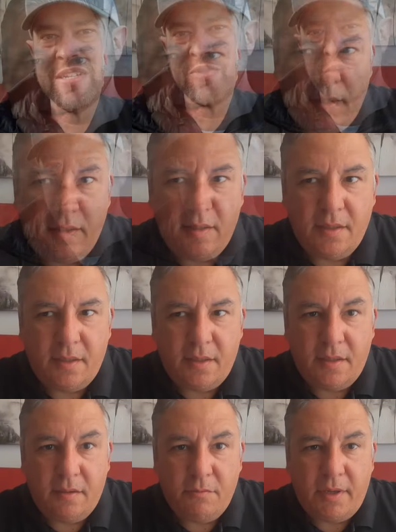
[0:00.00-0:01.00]

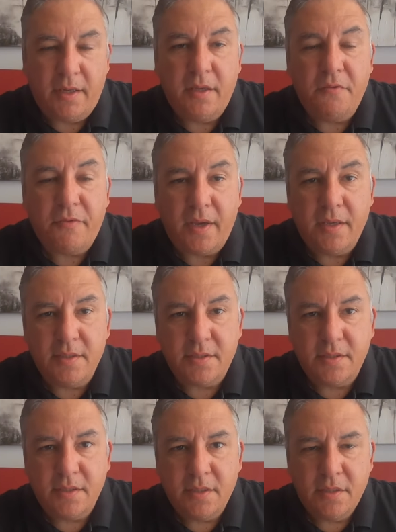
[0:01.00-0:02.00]
When he
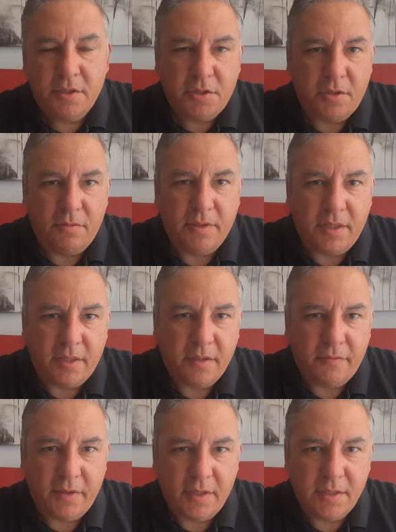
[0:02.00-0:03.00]
fails, he showed that
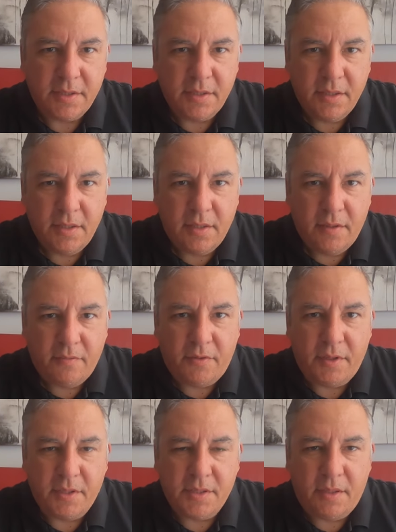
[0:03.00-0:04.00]
he fails.
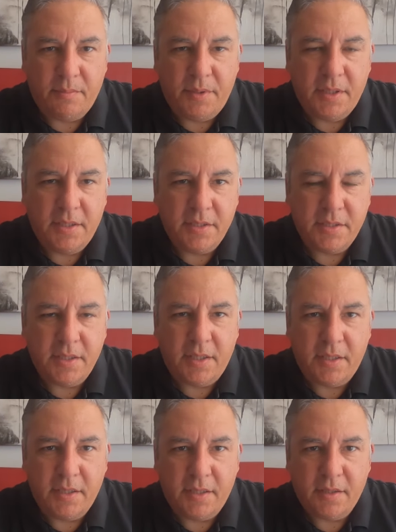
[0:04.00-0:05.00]
For example, this
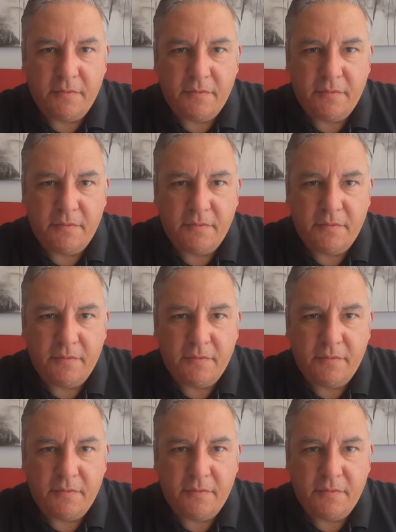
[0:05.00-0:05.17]
year he had